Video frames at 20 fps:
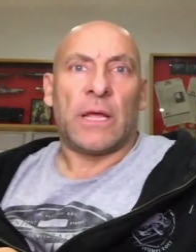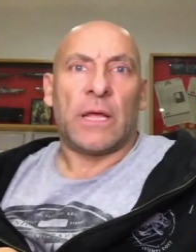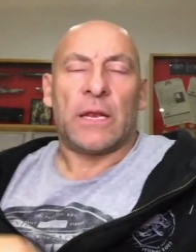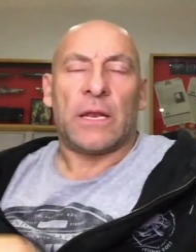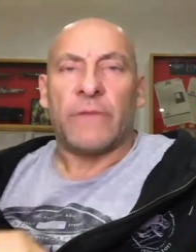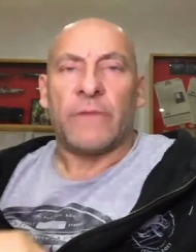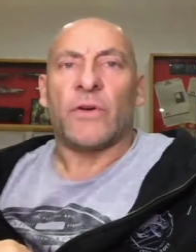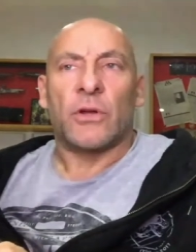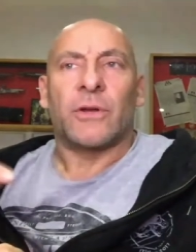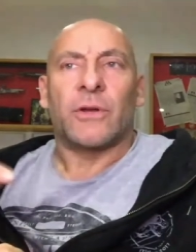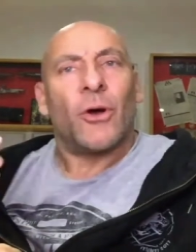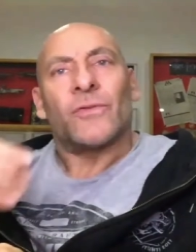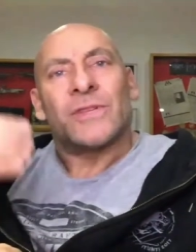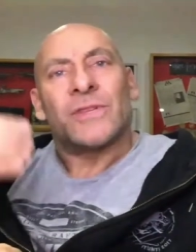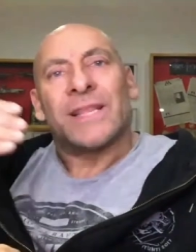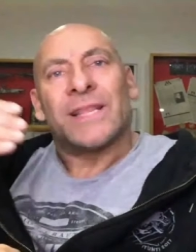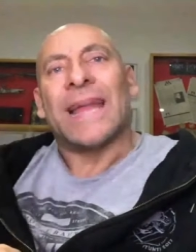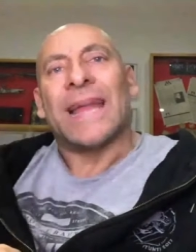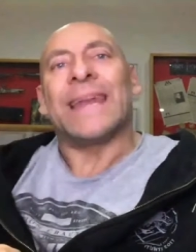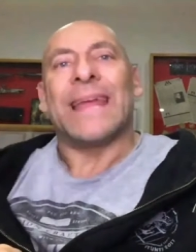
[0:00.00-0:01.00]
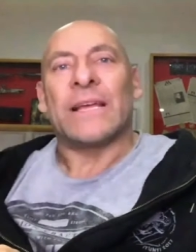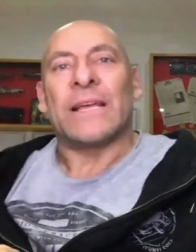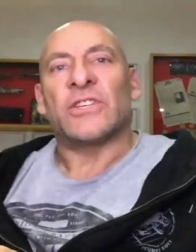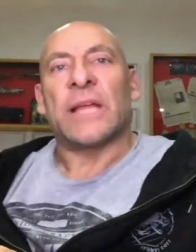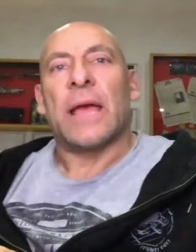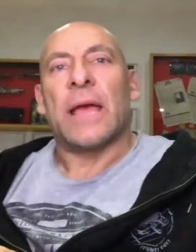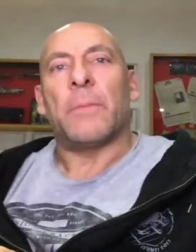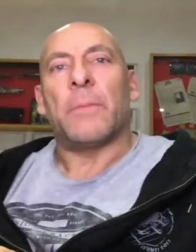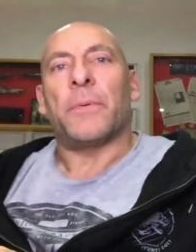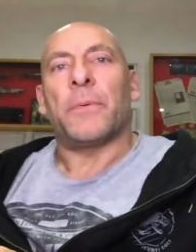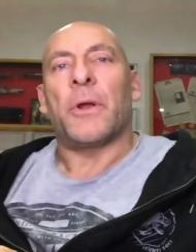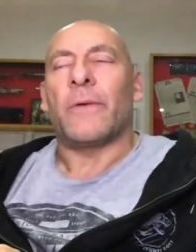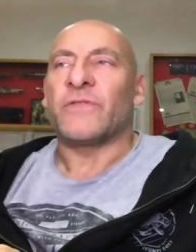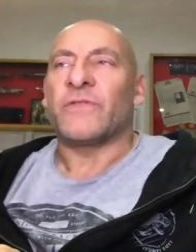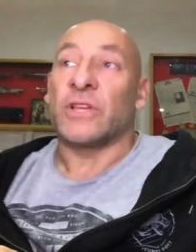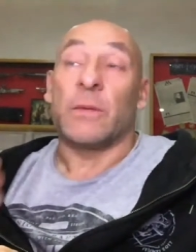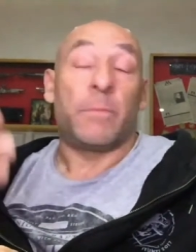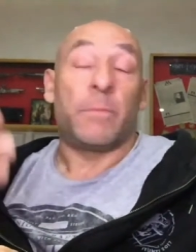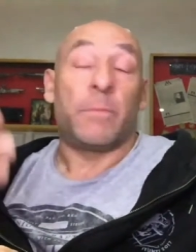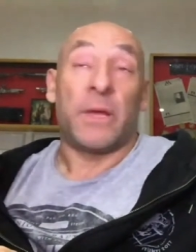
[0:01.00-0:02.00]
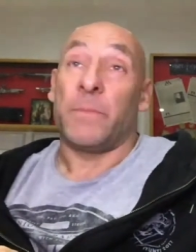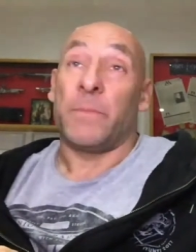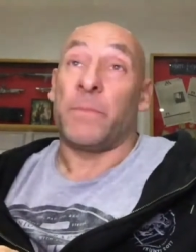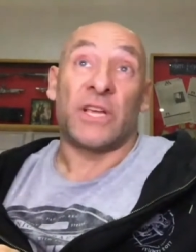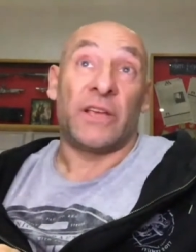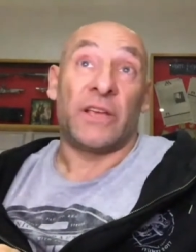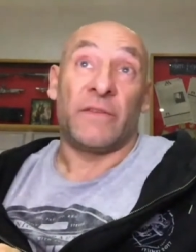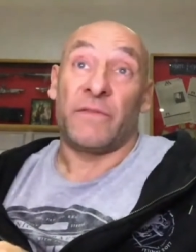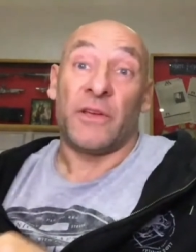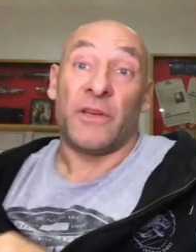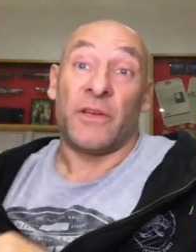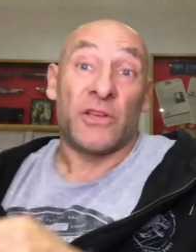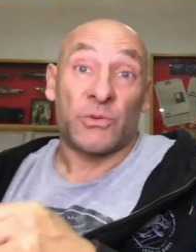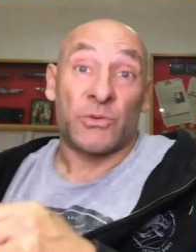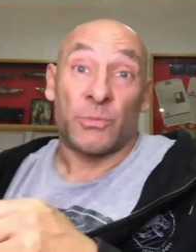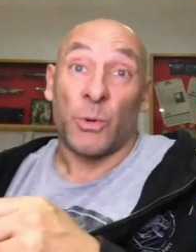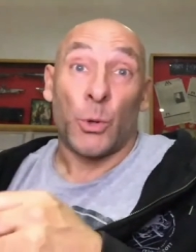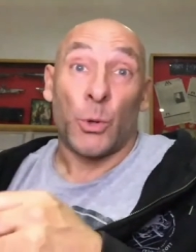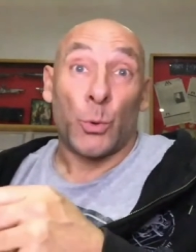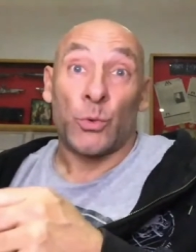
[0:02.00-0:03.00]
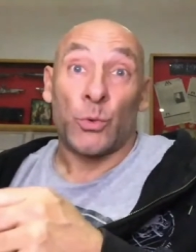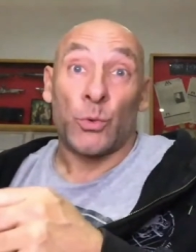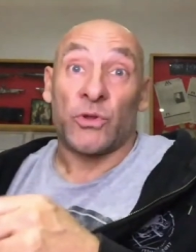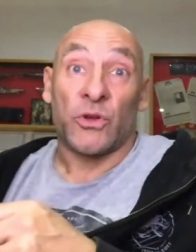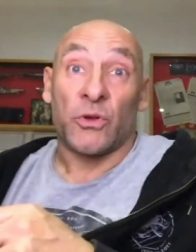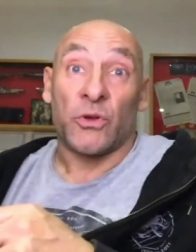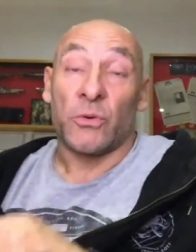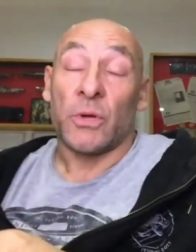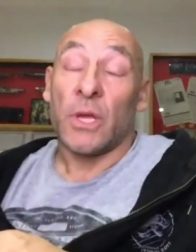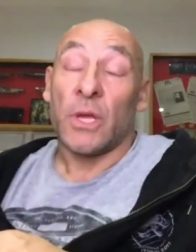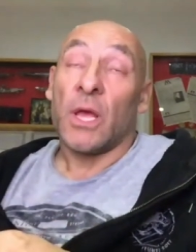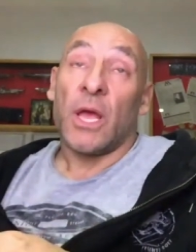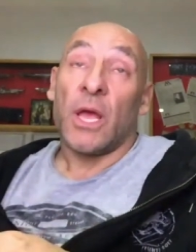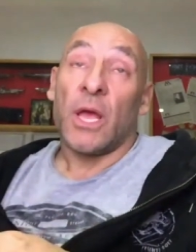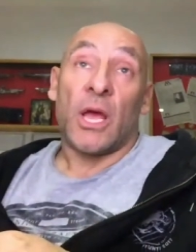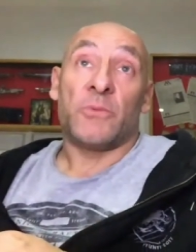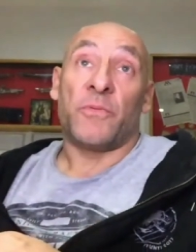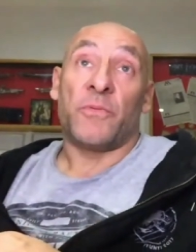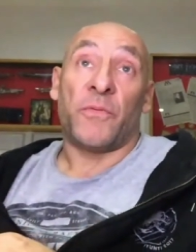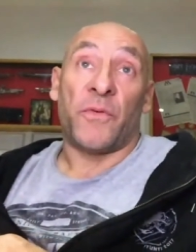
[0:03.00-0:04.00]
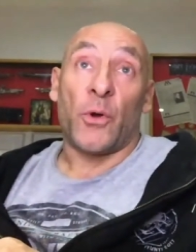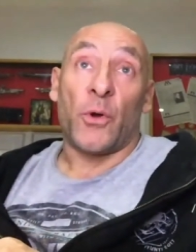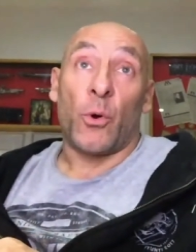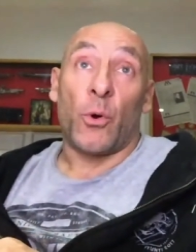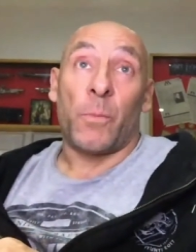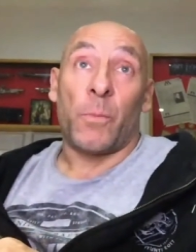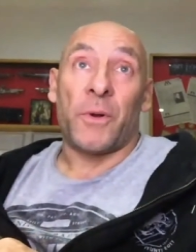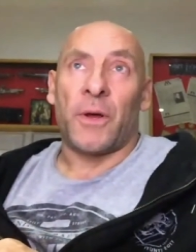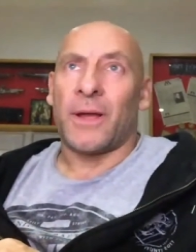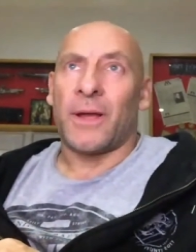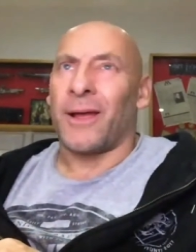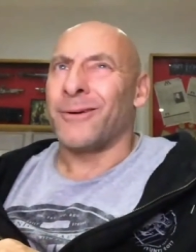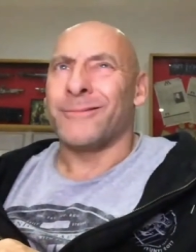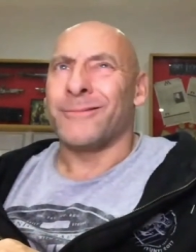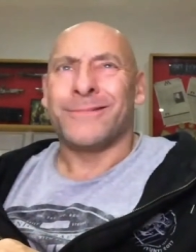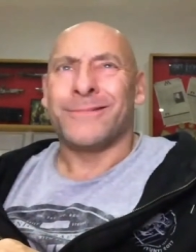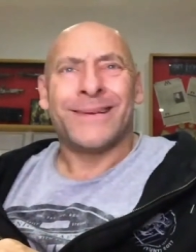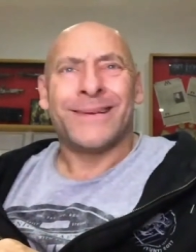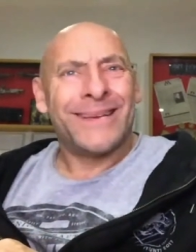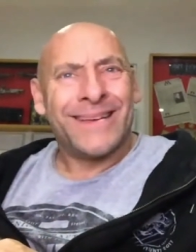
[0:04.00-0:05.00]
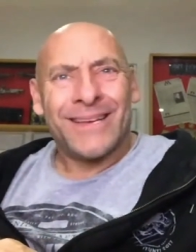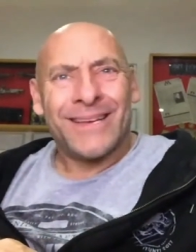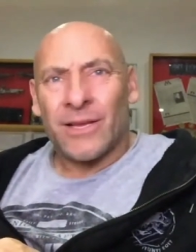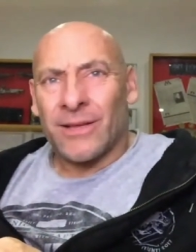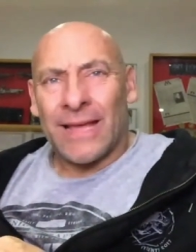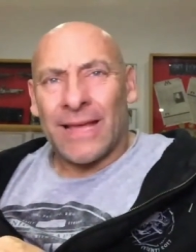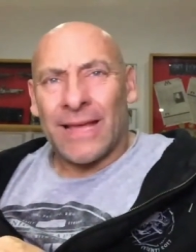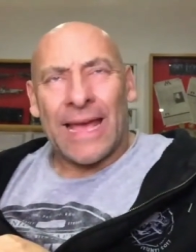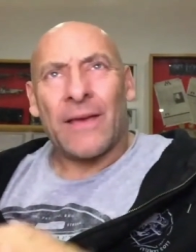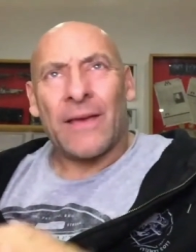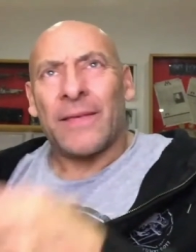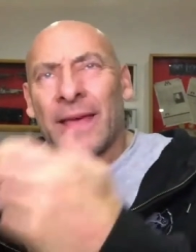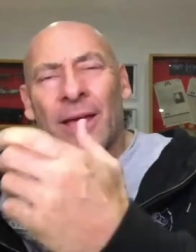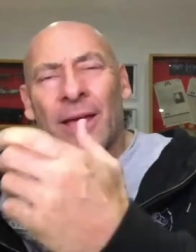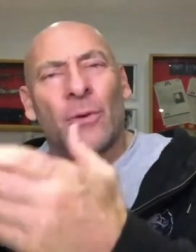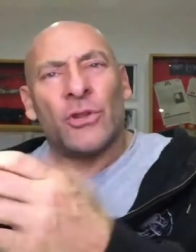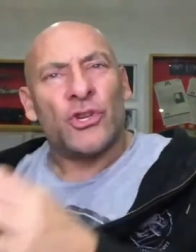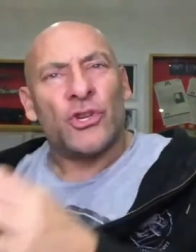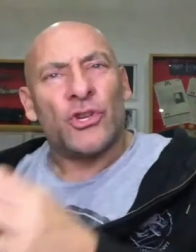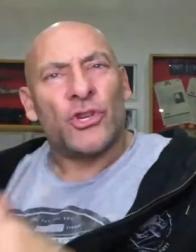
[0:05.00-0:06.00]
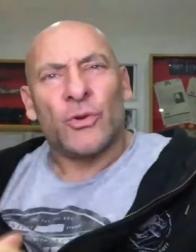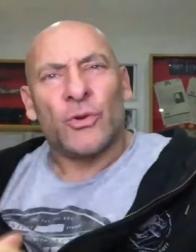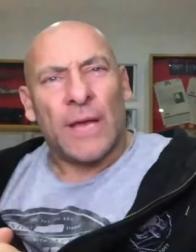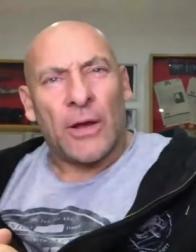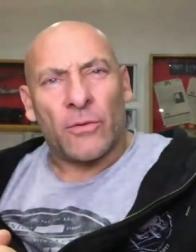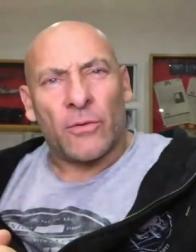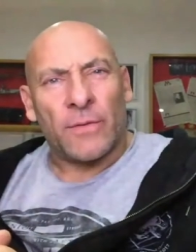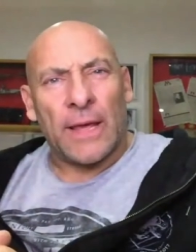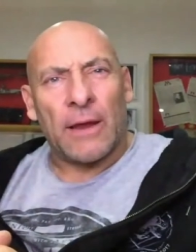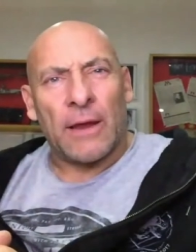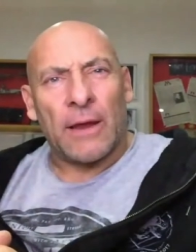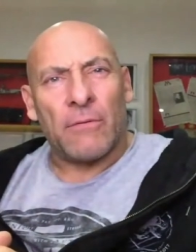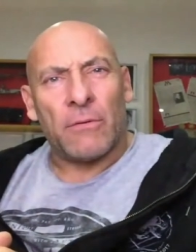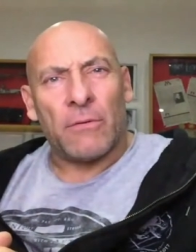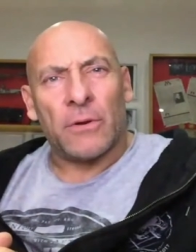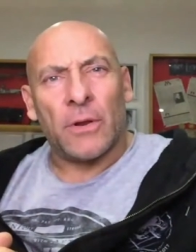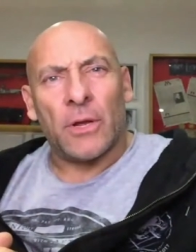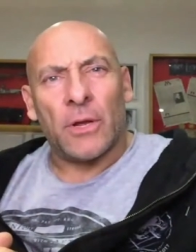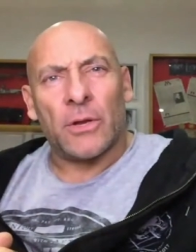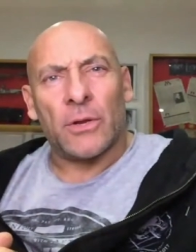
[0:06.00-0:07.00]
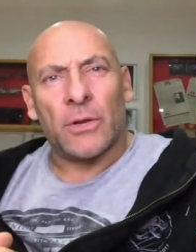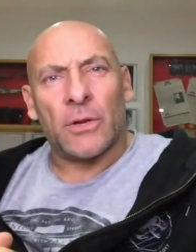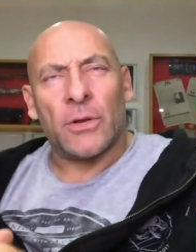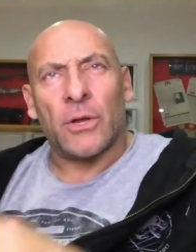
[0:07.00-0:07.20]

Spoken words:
gone to that next step. And I've seen people on TV, as we all do, and film, and I go, how the hell did you get on there? And